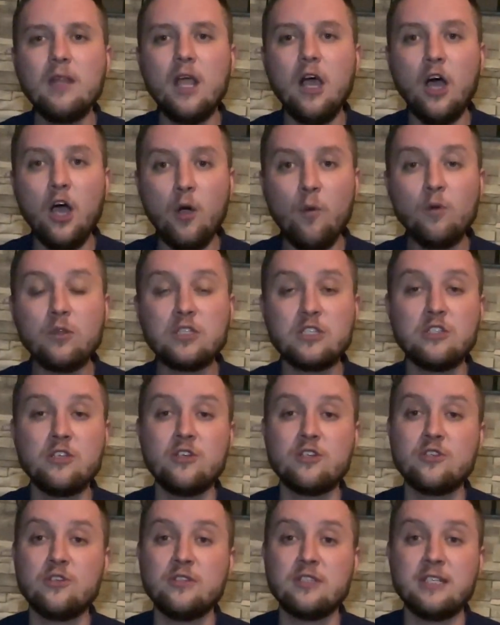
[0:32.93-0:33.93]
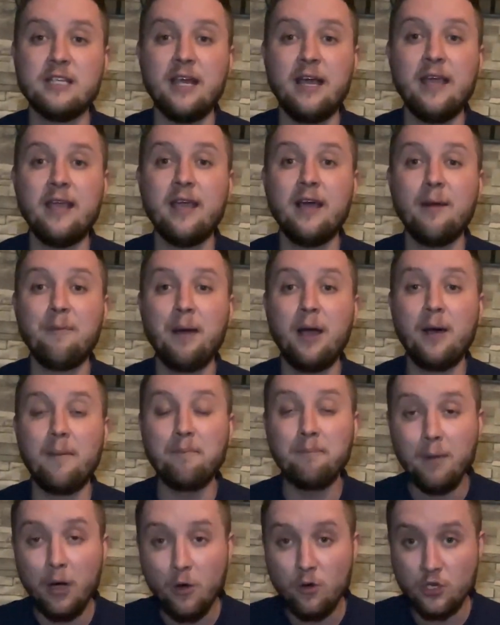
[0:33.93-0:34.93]
I want to touch on today about
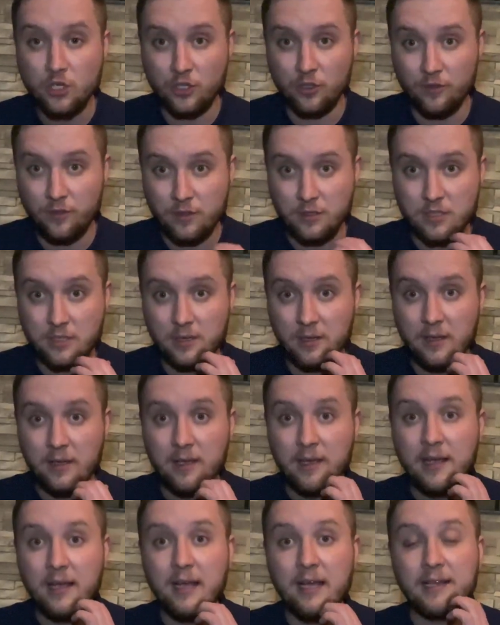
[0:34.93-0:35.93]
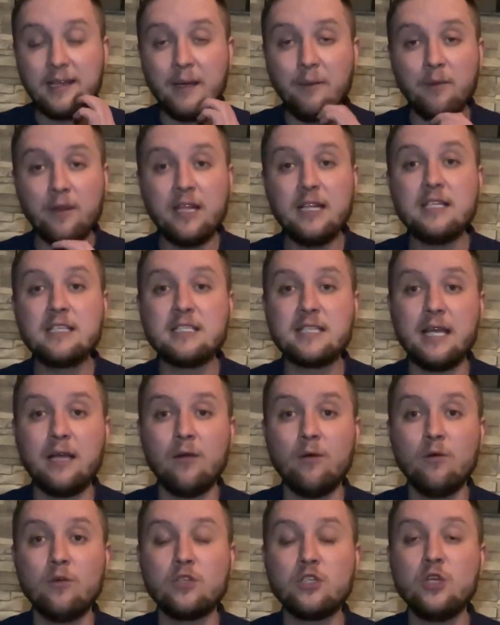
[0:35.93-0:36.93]
emotions. Now within
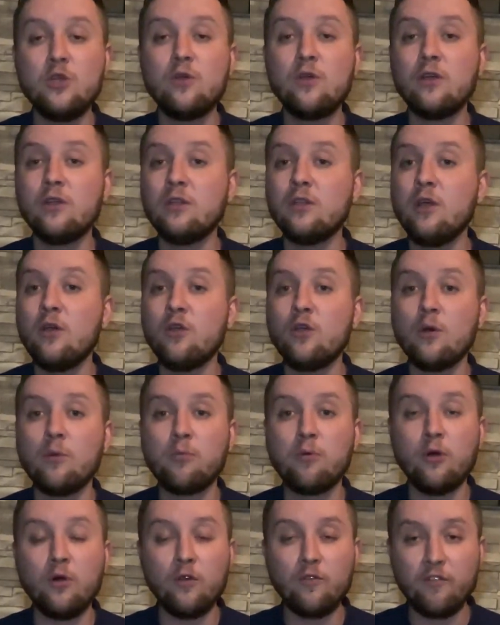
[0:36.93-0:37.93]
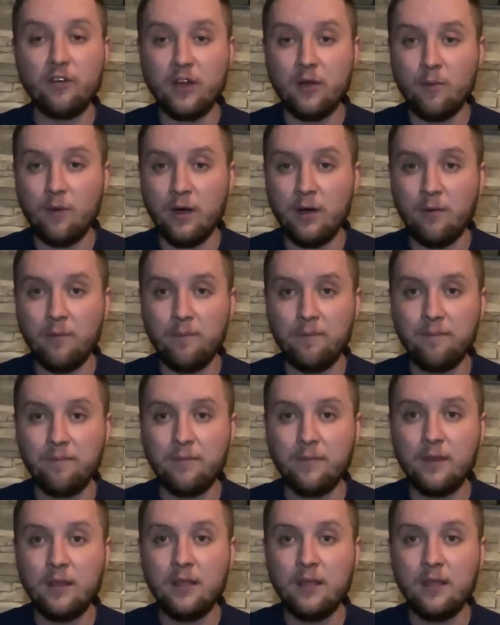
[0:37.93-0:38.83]
sales, you can know your product very well.